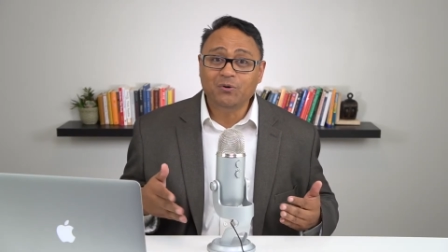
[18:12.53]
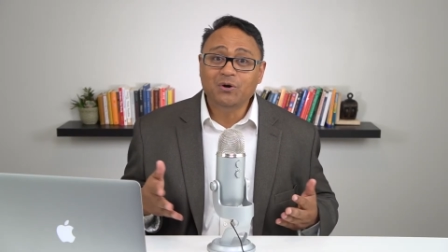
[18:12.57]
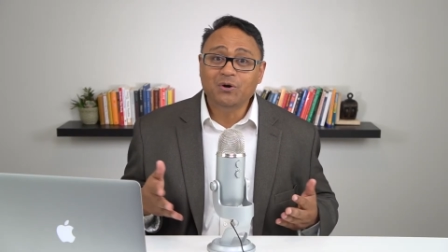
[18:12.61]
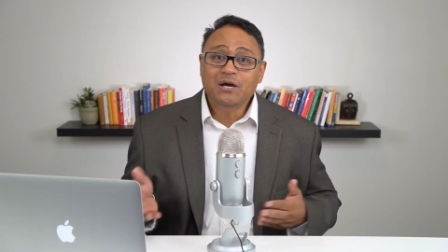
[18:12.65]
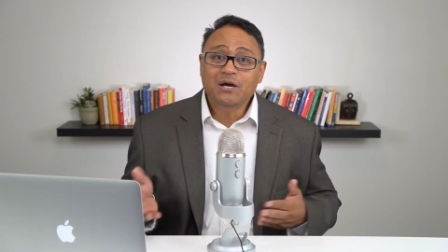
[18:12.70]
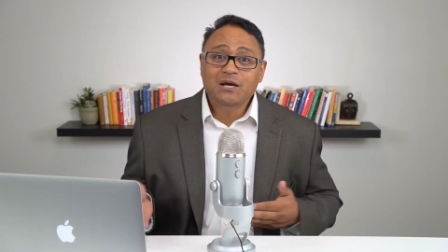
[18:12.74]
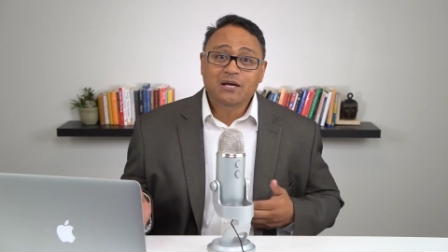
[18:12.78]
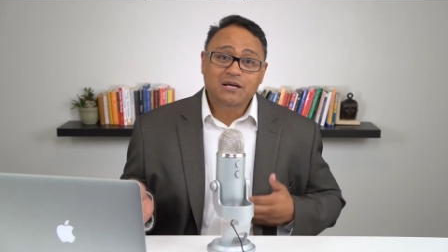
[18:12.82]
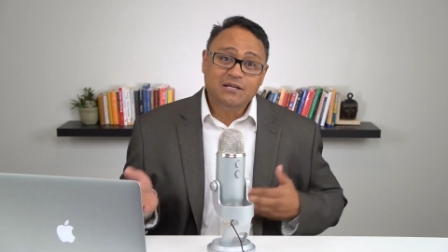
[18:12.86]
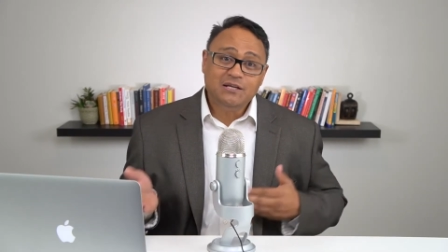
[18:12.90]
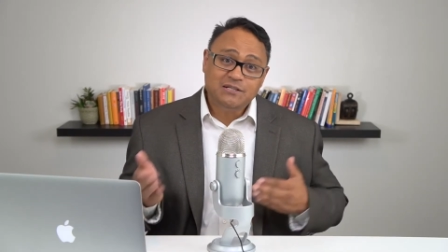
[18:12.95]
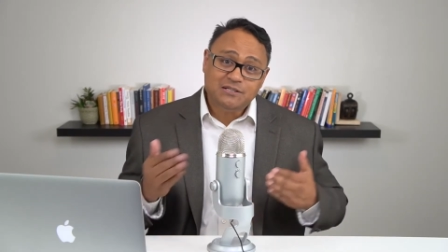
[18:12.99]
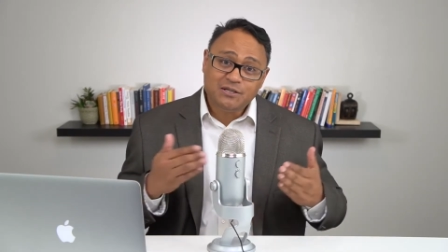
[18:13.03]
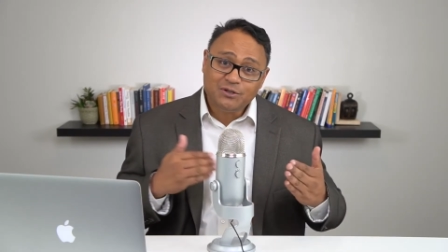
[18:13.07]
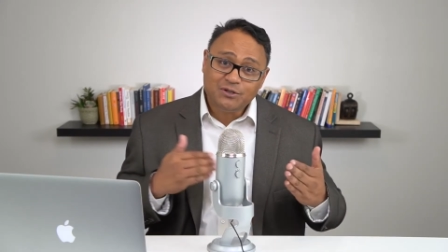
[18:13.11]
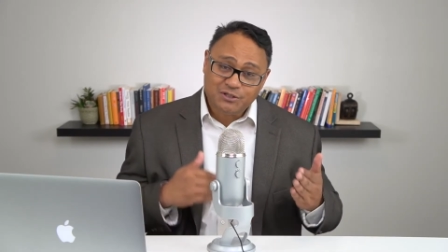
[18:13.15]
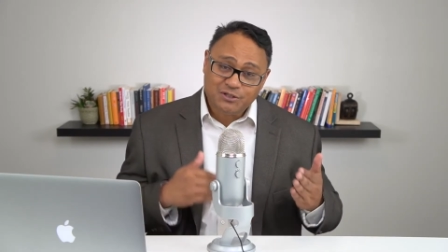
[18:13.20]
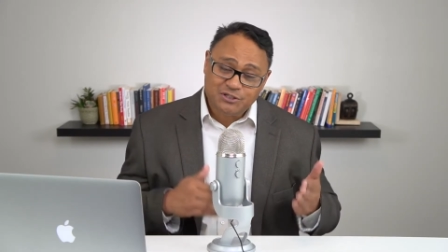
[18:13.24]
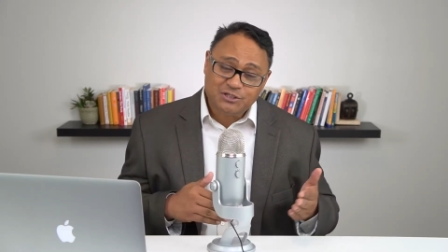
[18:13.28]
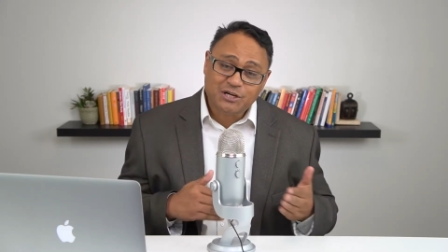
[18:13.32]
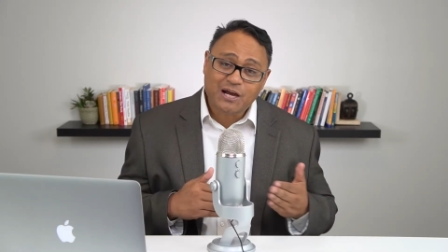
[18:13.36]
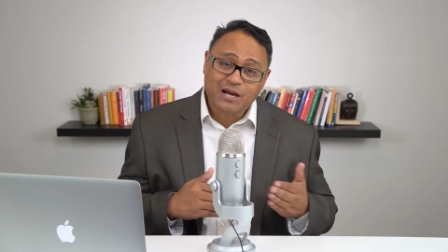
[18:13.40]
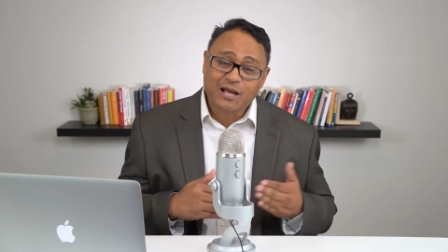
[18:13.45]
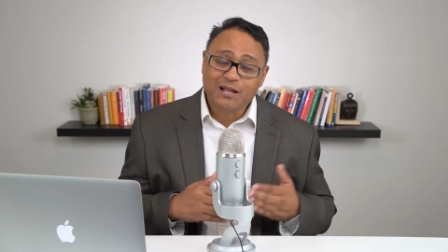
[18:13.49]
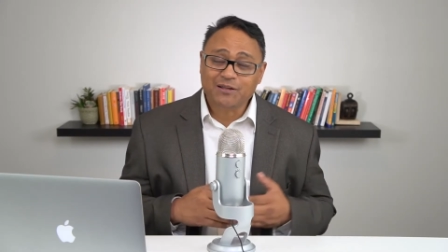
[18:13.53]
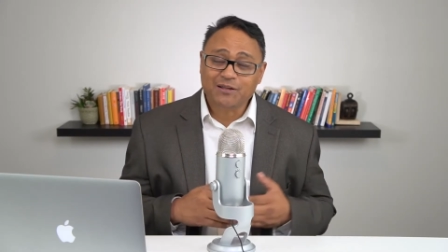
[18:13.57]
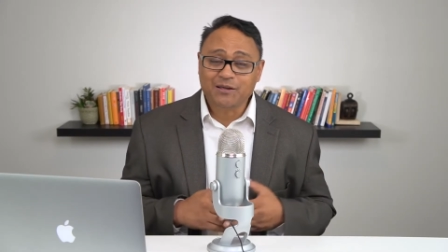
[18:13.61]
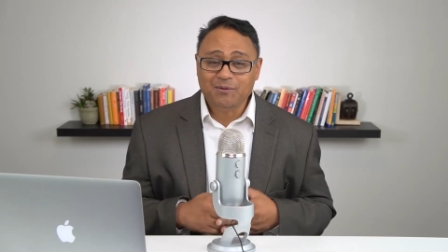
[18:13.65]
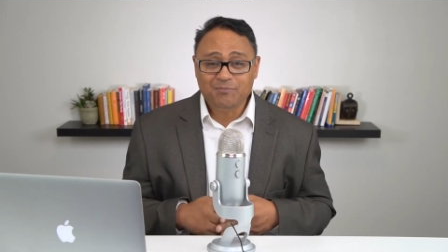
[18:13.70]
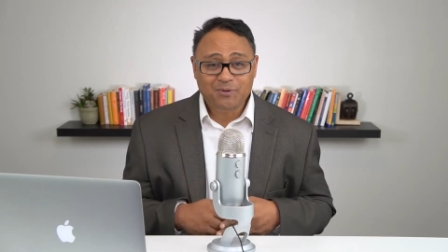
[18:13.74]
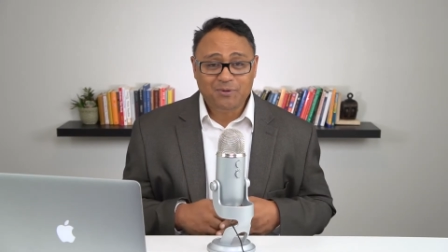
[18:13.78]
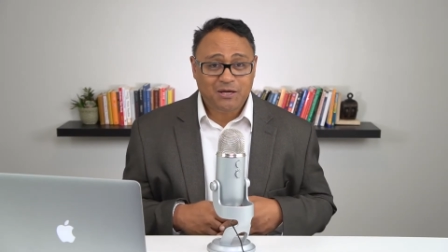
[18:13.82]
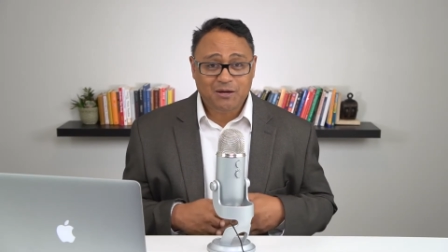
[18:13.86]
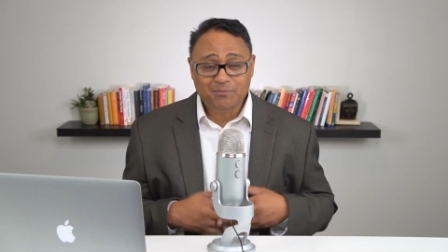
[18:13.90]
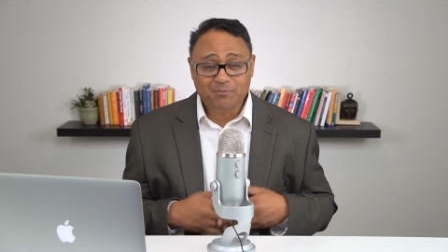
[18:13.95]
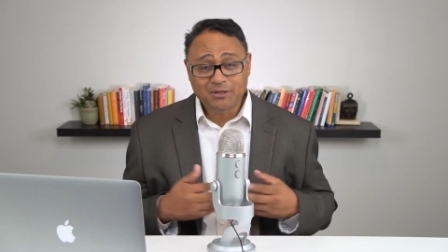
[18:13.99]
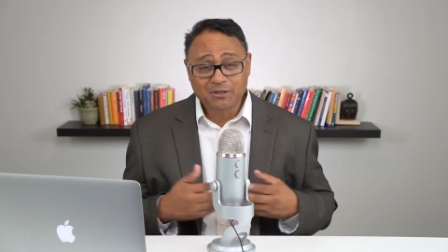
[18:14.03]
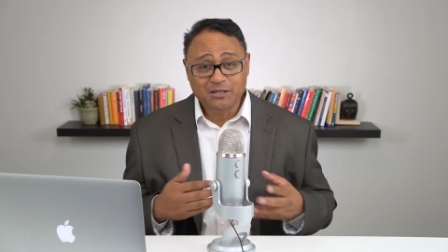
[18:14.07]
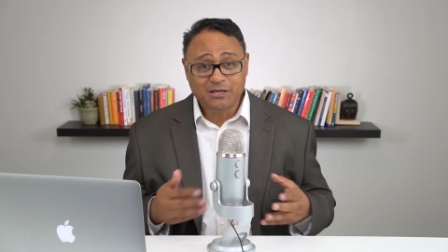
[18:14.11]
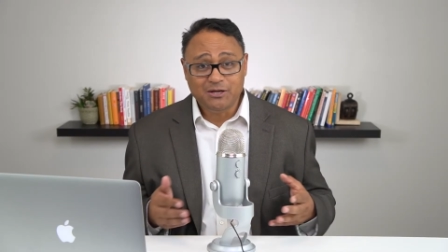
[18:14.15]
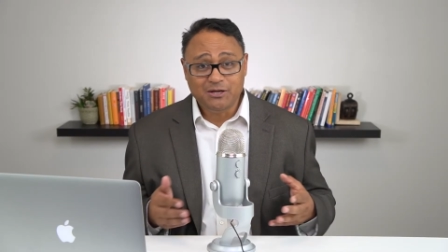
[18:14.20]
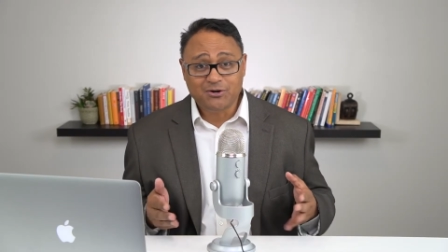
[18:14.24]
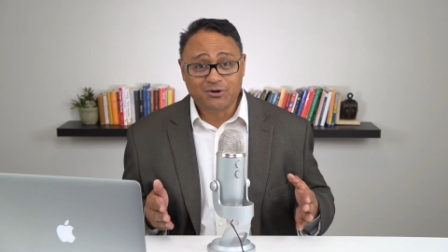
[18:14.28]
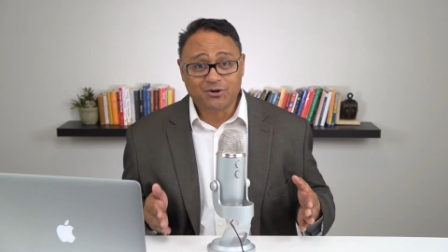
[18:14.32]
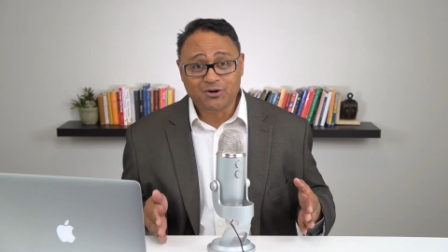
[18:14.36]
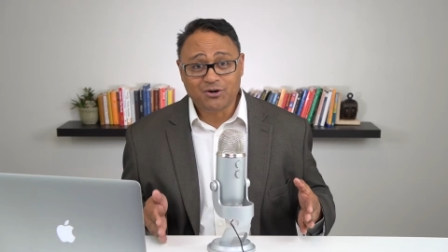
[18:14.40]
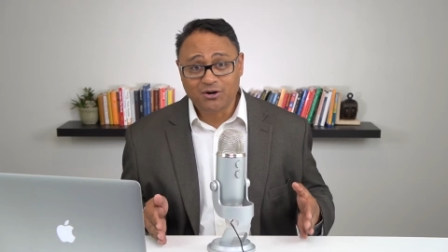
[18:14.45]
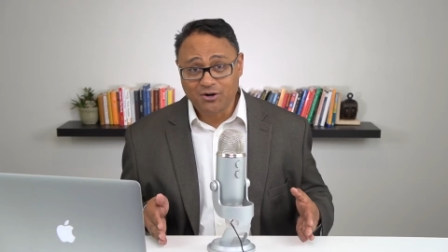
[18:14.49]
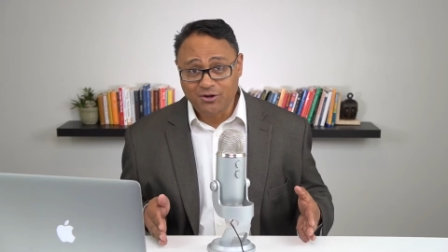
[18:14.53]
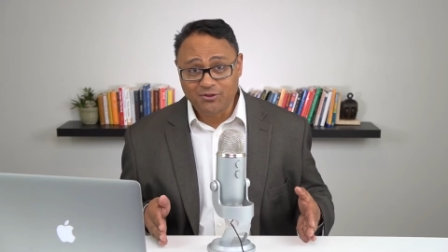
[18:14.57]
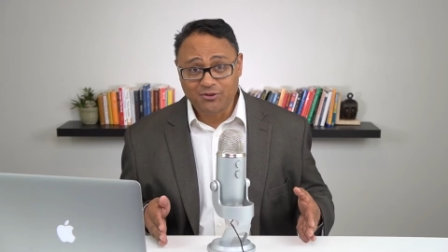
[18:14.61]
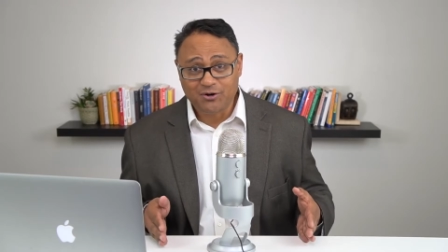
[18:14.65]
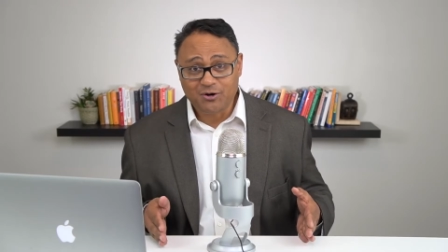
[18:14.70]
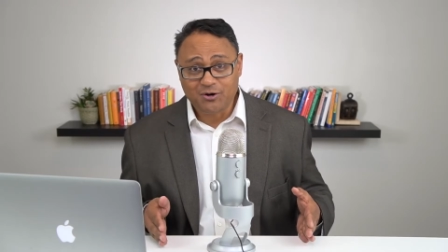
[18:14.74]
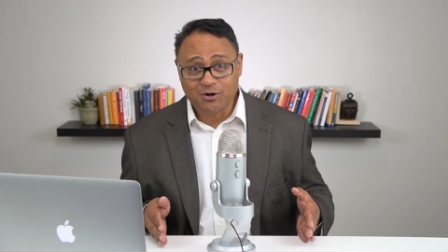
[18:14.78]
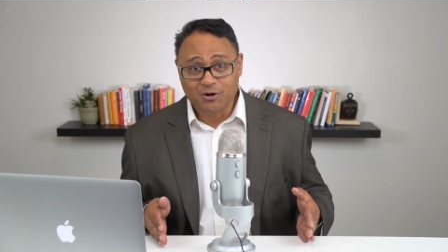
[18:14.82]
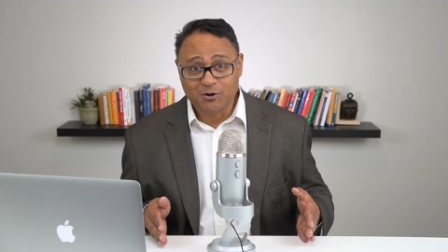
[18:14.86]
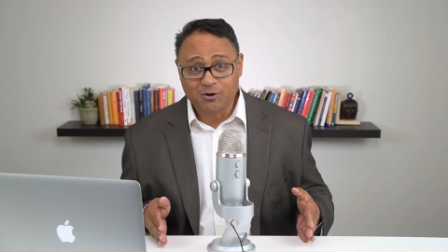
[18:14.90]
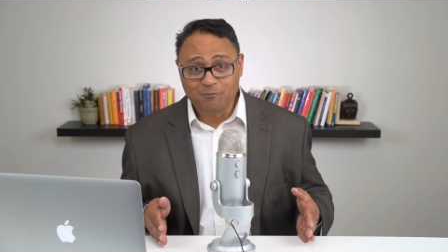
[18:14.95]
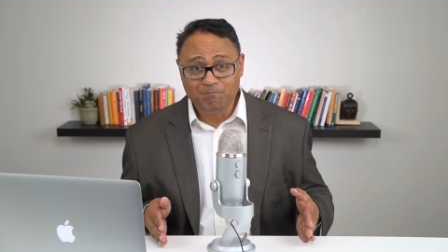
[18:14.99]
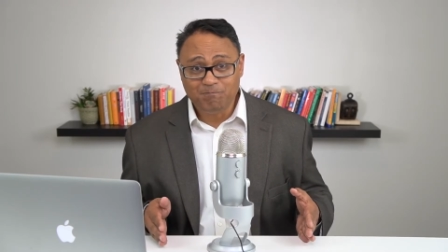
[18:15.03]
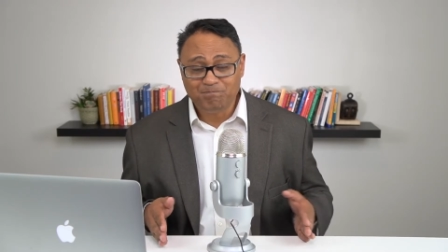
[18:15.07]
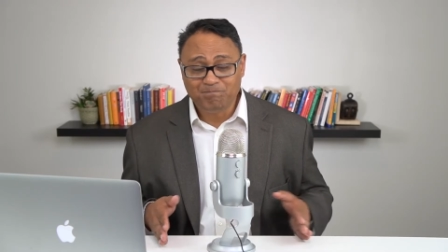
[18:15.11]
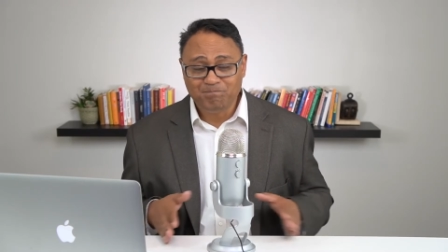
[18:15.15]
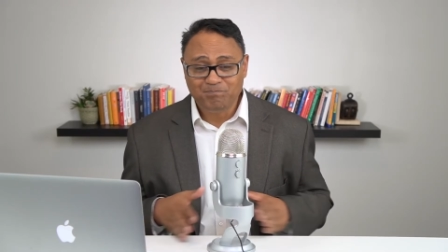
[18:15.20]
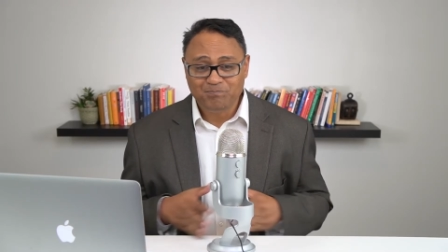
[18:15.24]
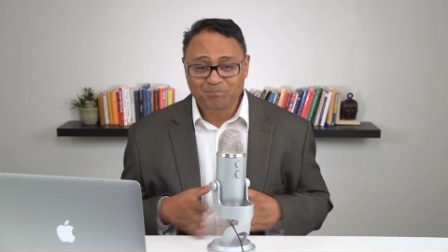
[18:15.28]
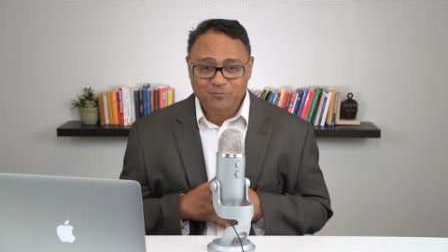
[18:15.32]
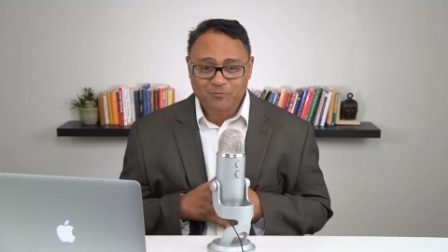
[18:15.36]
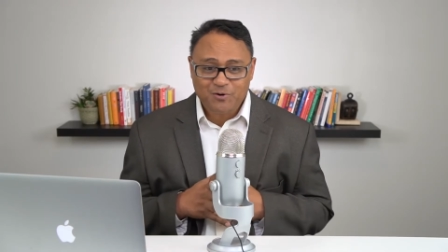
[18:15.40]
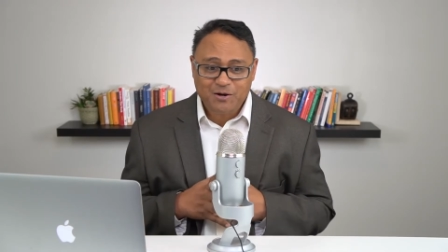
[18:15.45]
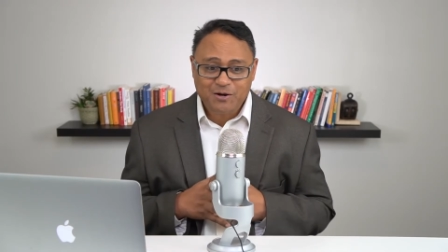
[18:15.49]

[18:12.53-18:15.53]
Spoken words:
until the child can become a leader on their own, right?